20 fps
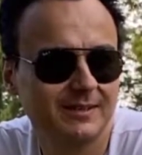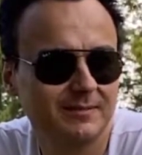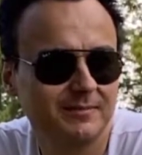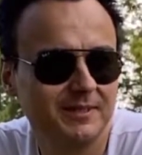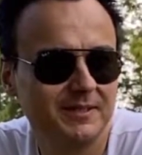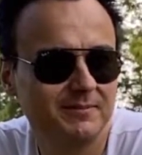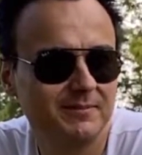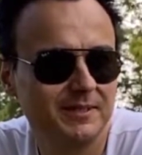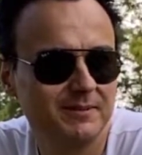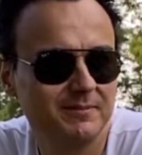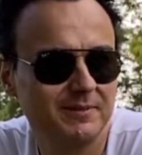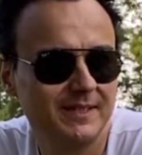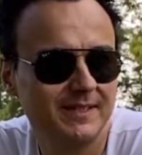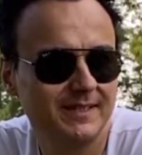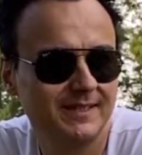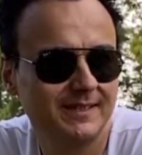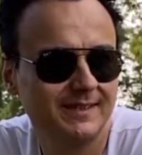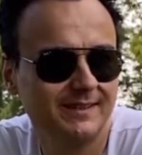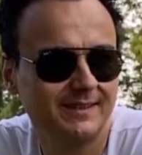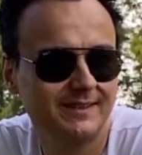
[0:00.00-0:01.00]
I made my
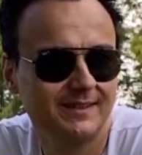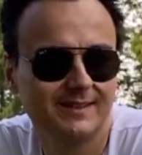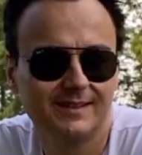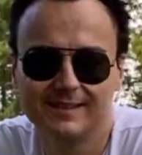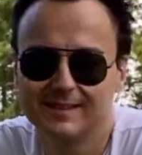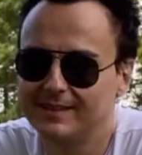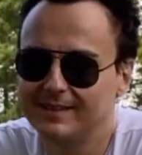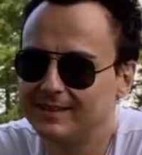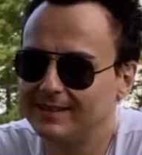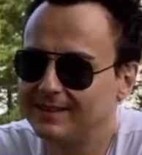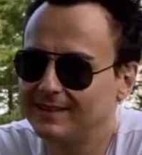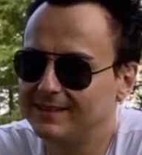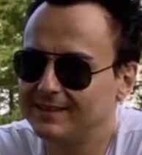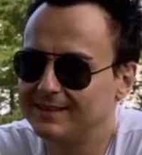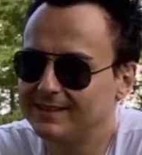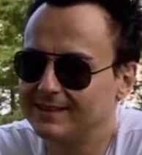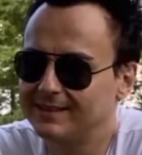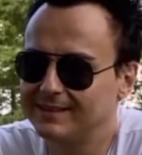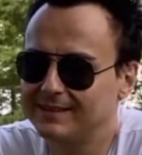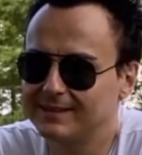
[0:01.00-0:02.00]
money,
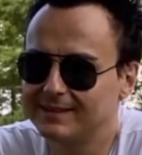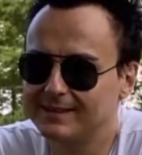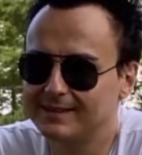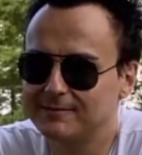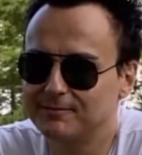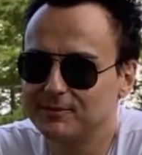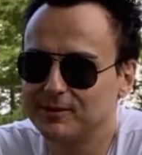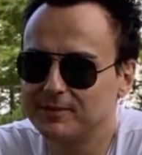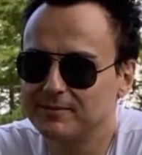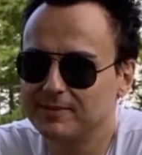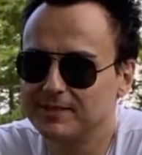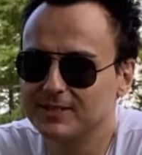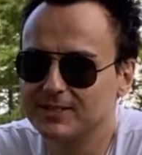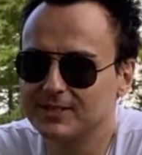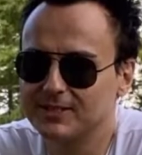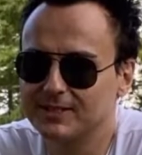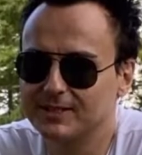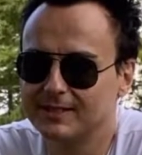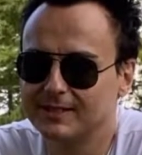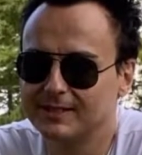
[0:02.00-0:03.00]
and uh, I pretty
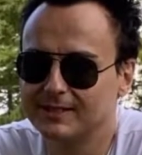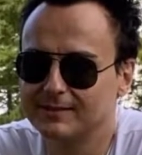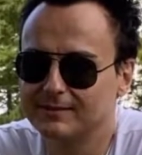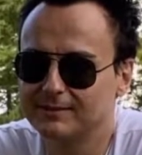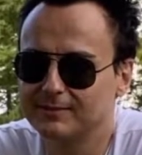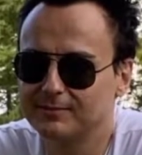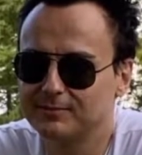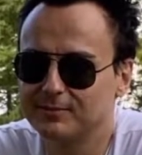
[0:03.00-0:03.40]
much uh,